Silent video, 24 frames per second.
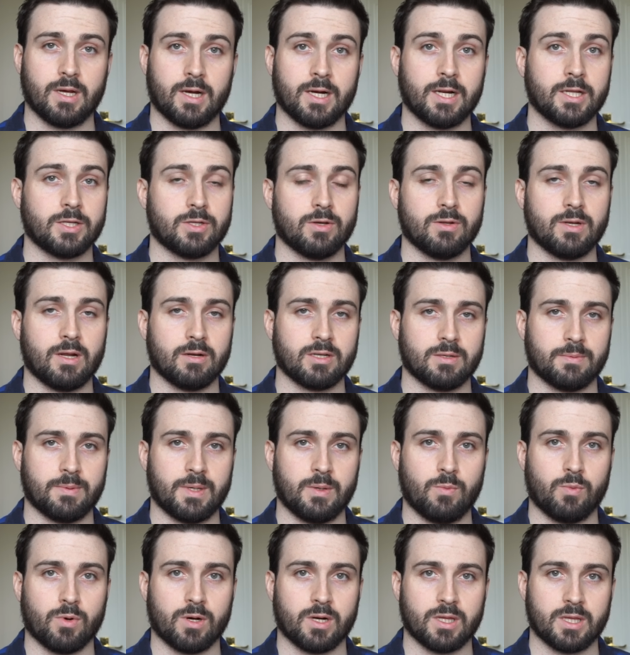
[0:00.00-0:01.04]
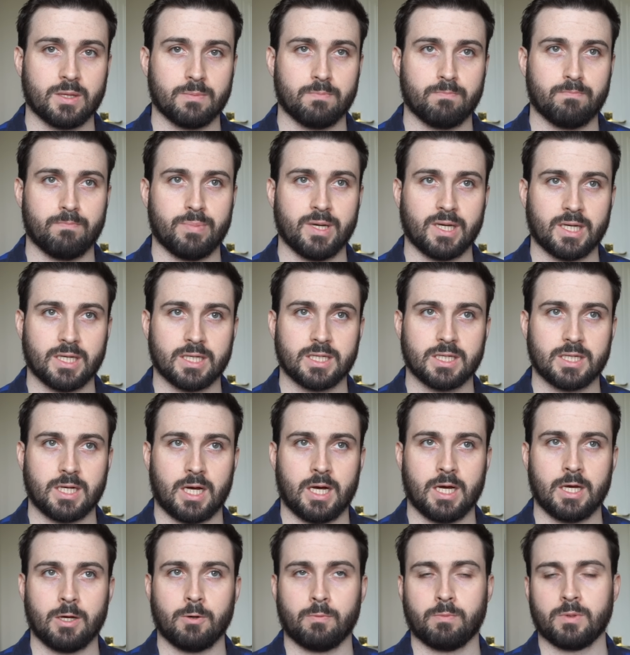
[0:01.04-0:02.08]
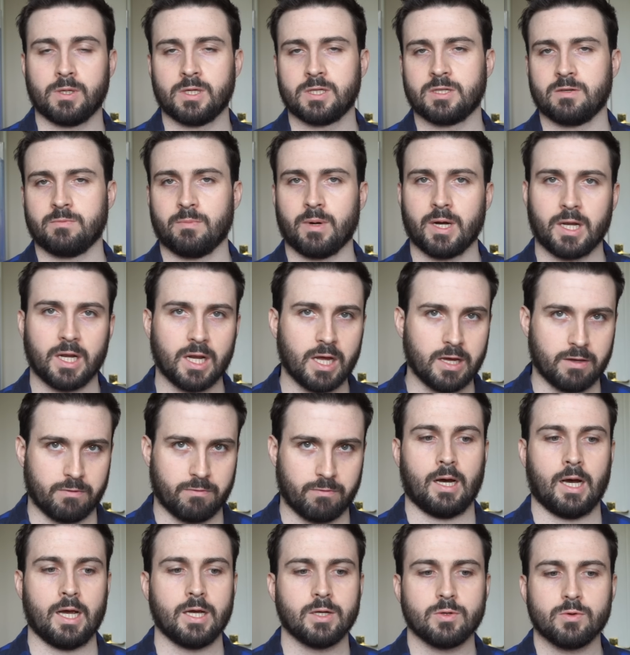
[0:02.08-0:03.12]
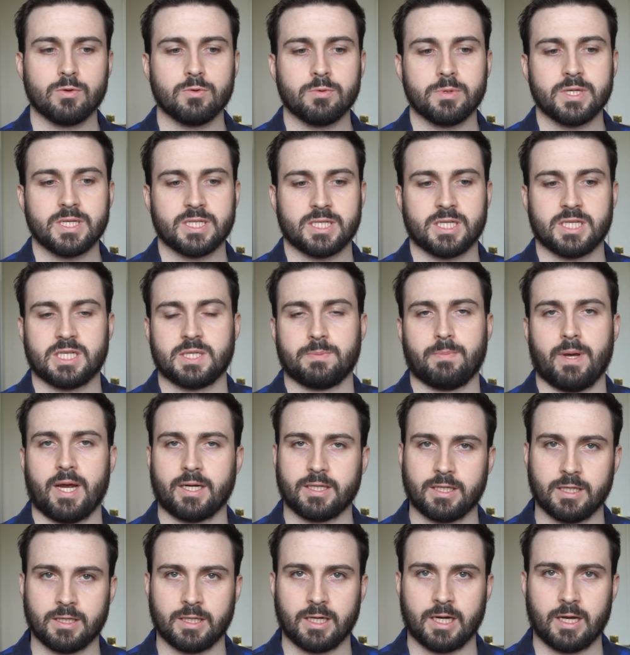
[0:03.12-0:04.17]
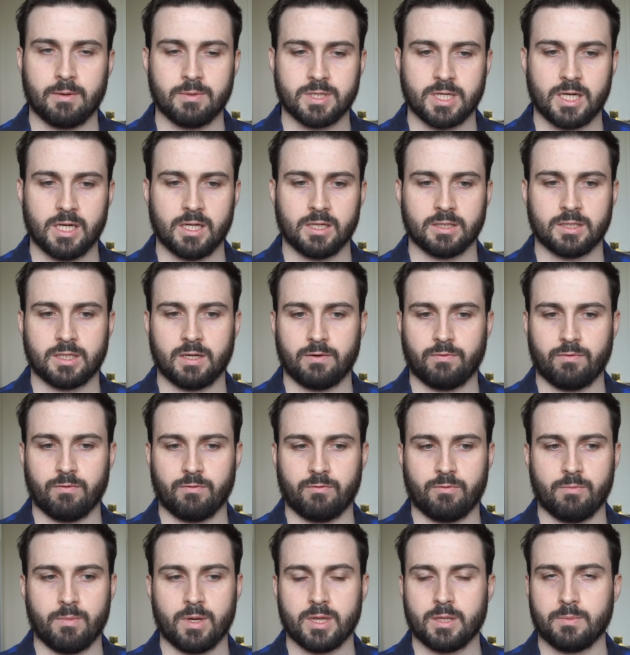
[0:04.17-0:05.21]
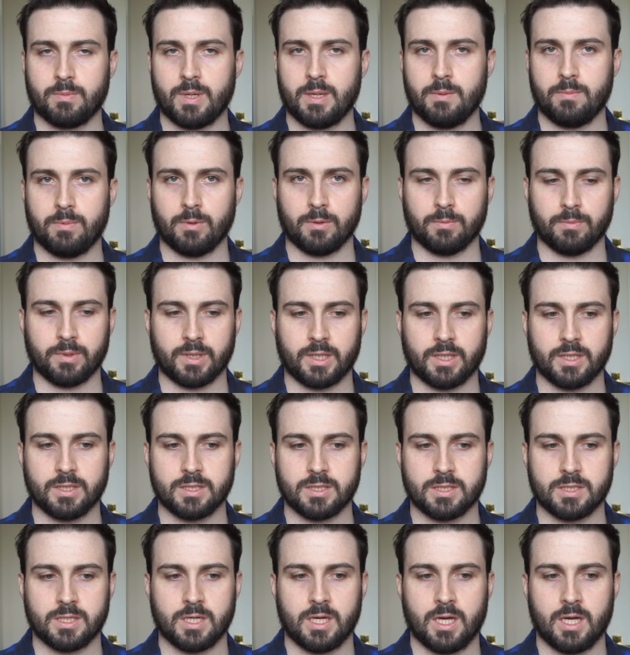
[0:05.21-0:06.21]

And it turned out to be one of the biggest eye-openers of my life. I had always suspected that I was a little different from other people because